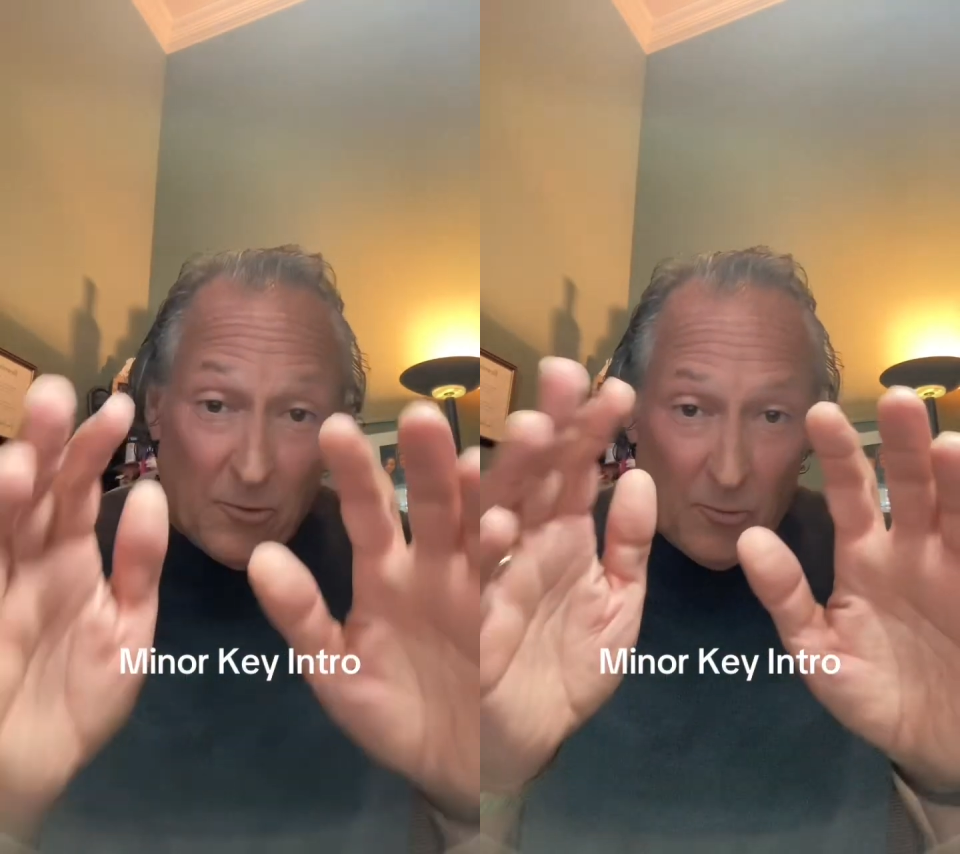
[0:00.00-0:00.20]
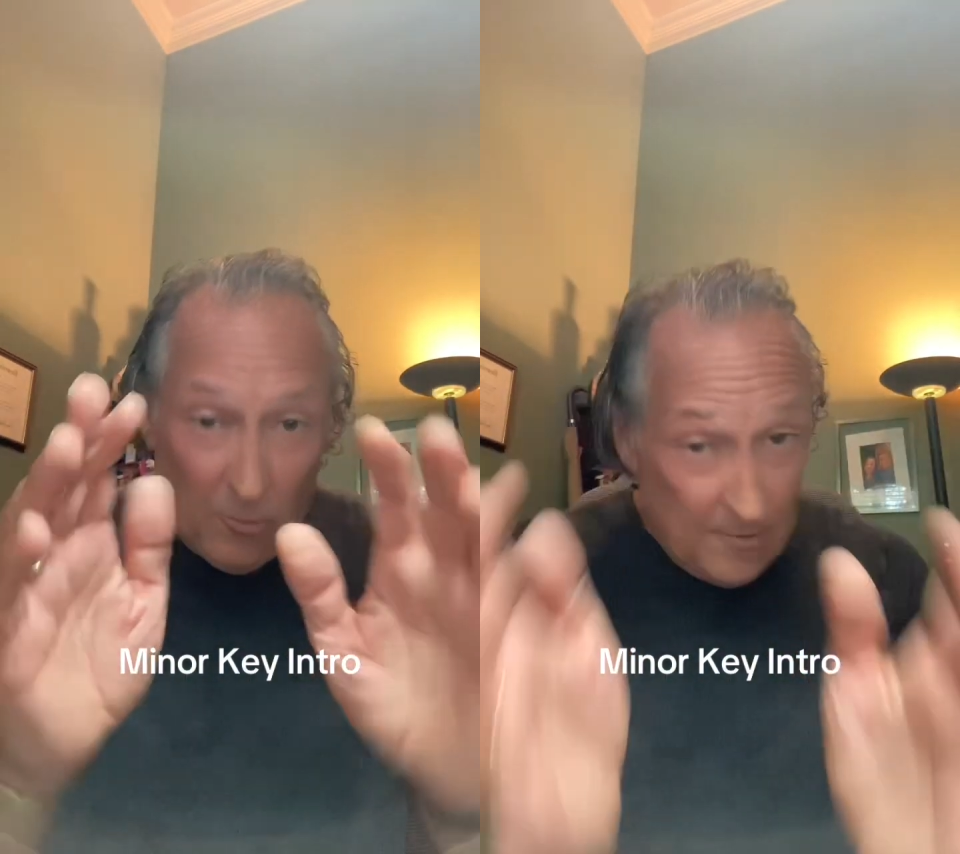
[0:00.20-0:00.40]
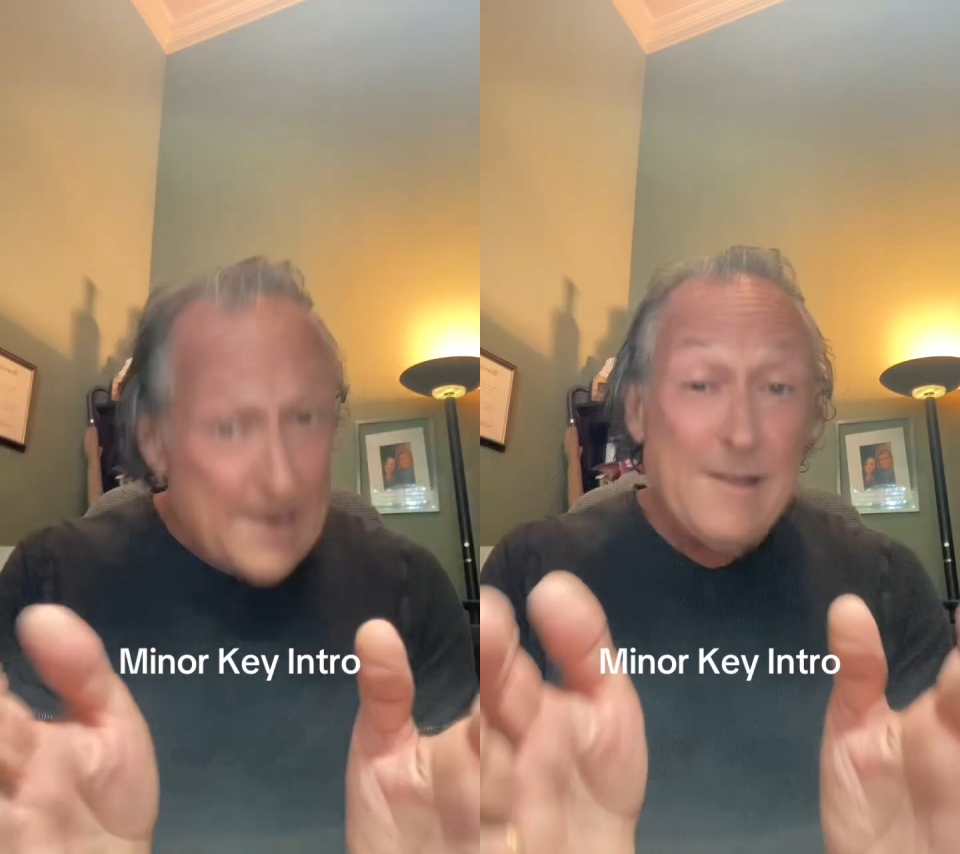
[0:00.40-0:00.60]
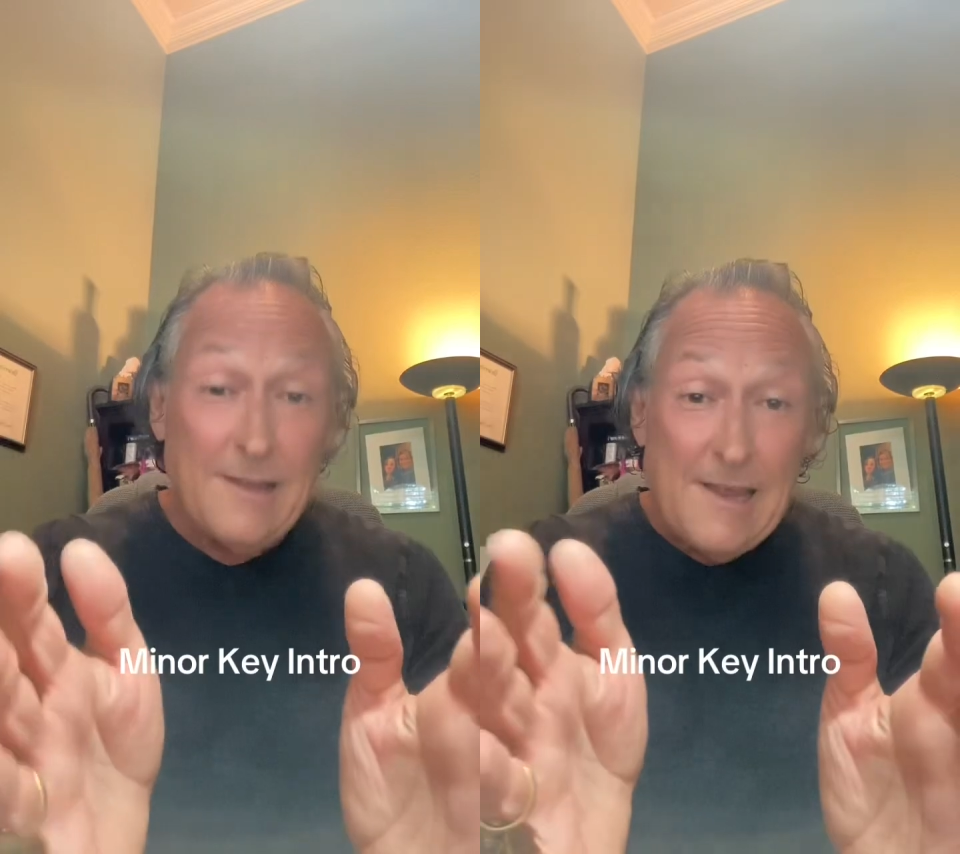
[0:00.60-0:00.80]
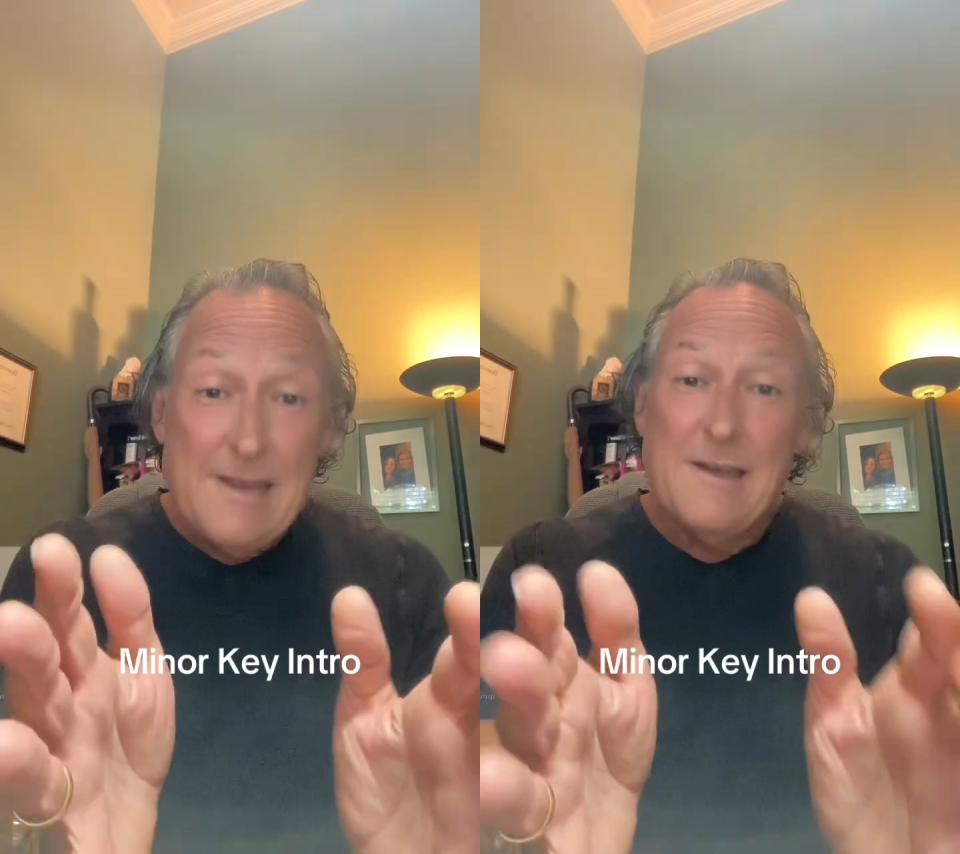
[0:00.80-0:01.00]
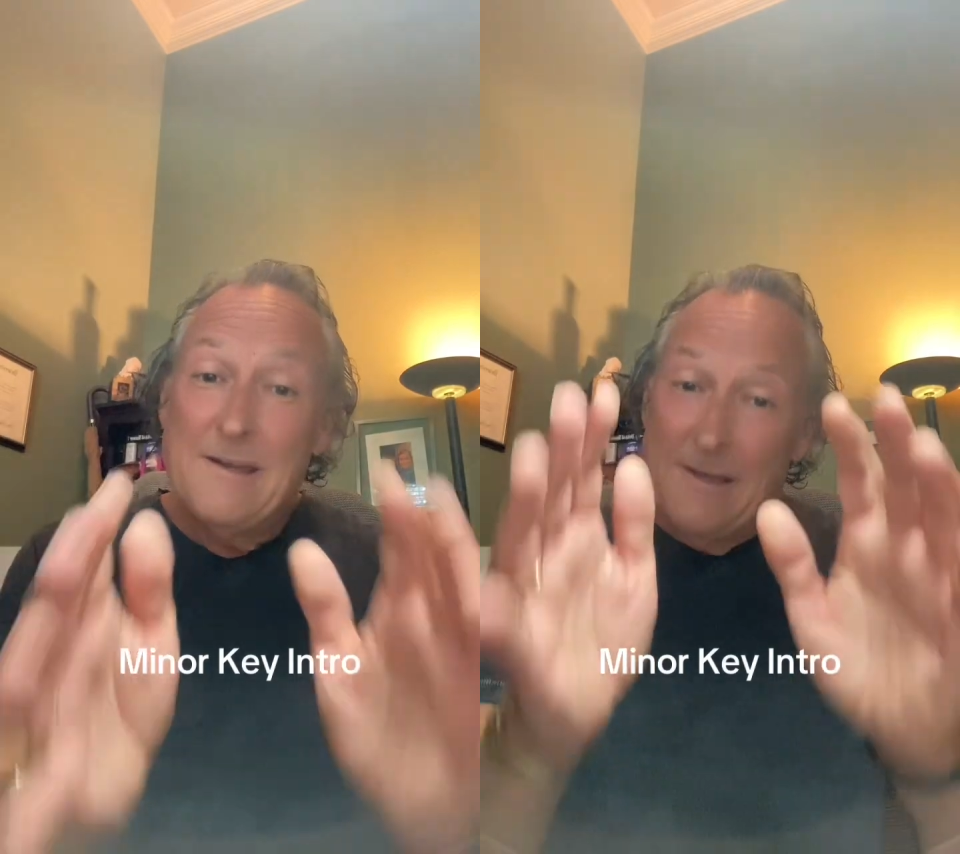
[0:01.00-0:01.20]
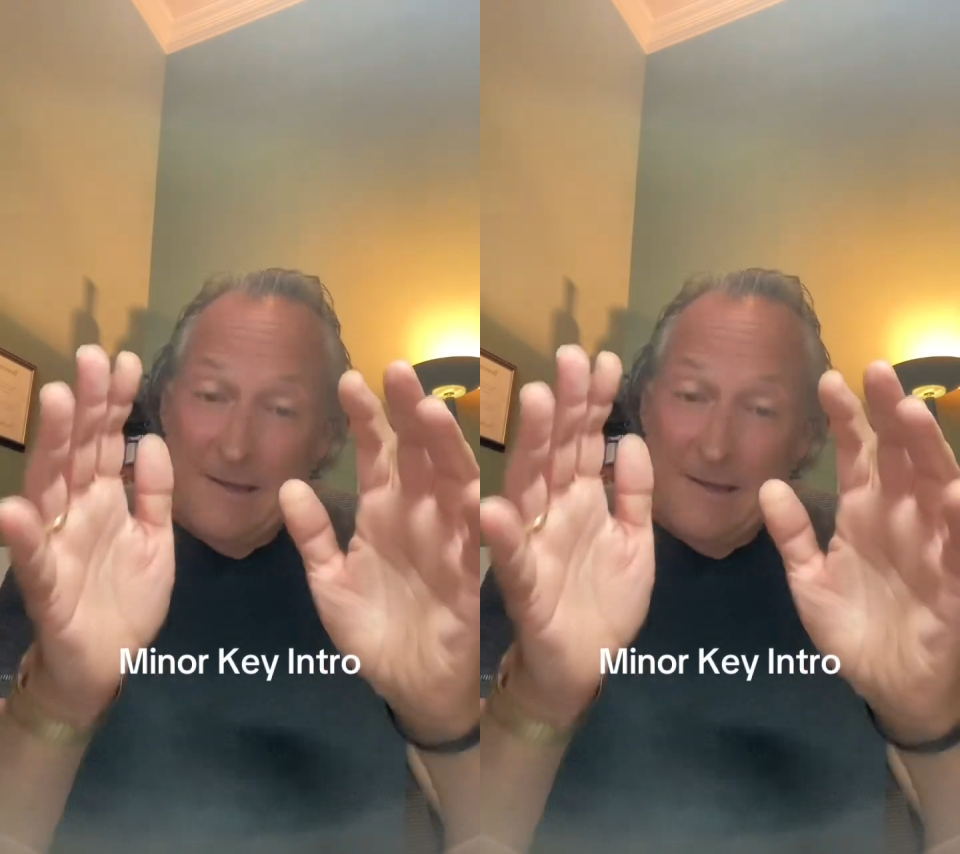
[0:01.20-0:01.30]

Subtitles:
really